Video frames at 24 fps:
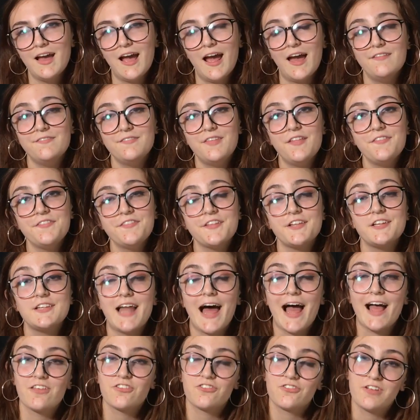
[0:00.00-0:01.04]
And then the
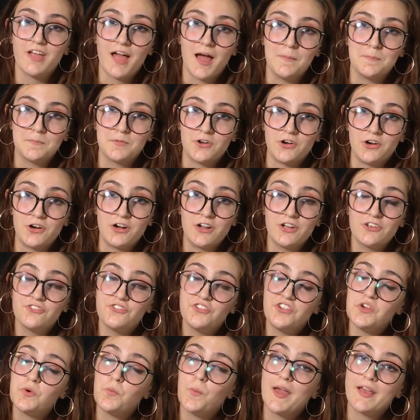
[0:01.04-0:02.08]
last chapter,
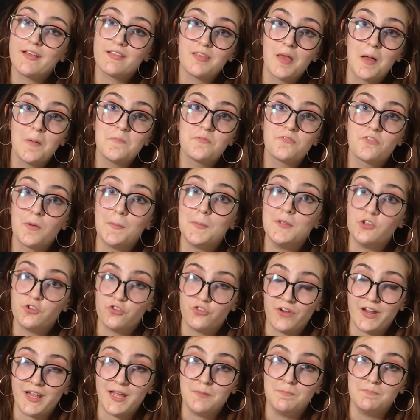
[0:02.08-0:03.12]
she wakes up from a
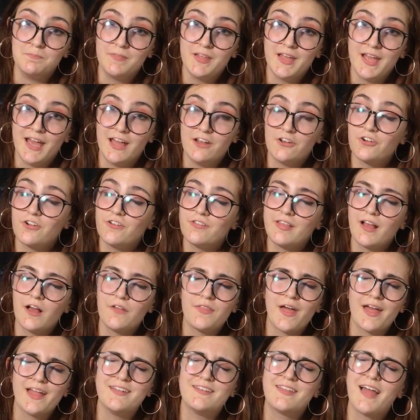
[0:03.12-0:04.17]
dream, and it turns
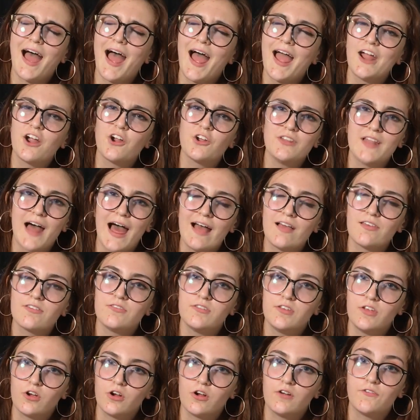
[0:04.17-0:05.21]
out that entire
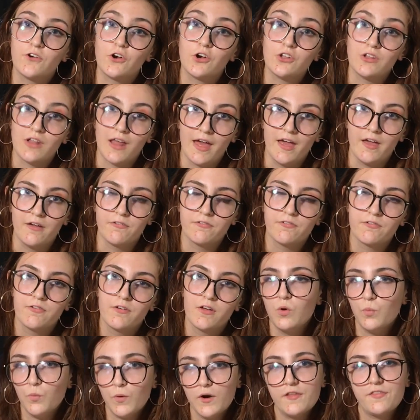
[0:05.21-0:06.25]
last year of her life
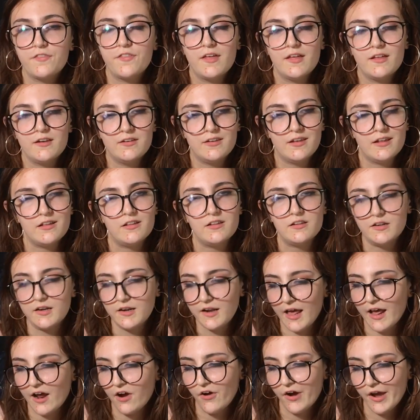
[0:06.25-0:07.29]
with Dylan
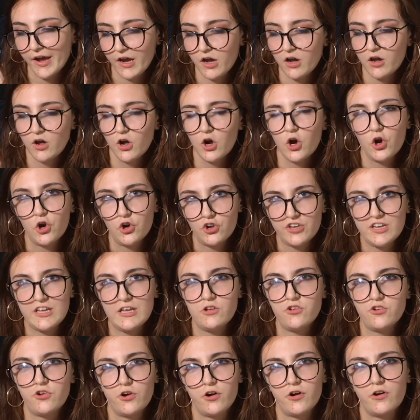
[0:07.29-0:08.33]
and Eric, her
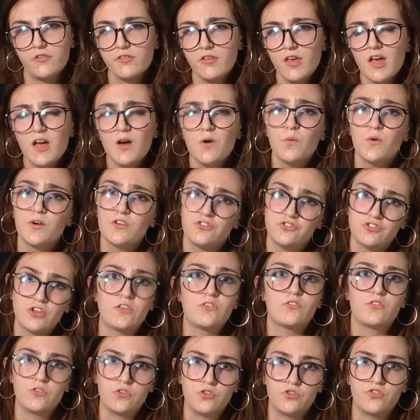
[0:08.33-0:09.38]
teachers, was
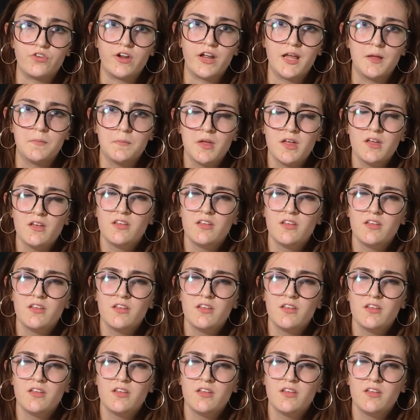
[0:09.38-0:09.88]
just a dream.